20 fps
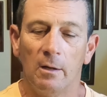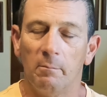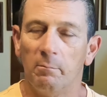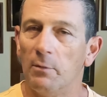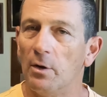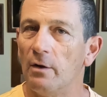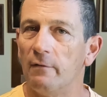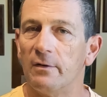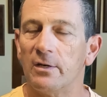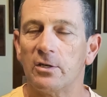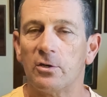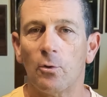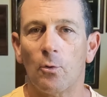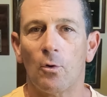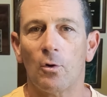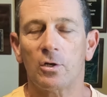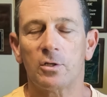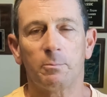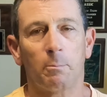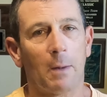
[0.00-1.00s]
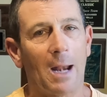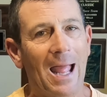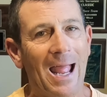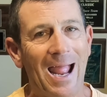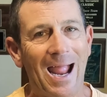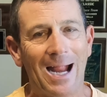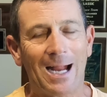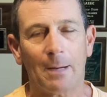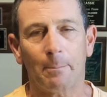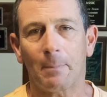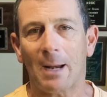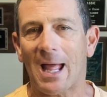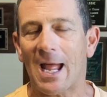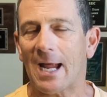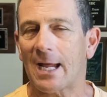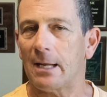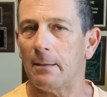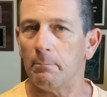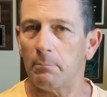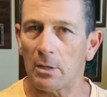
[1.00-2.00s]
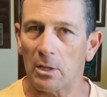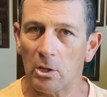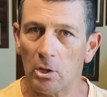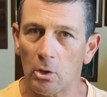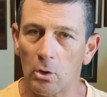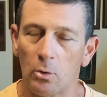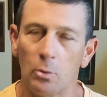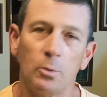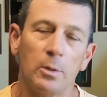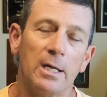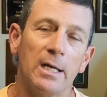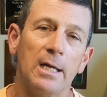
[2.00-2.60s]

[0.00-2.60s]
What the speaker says: moving towards black, black and blue,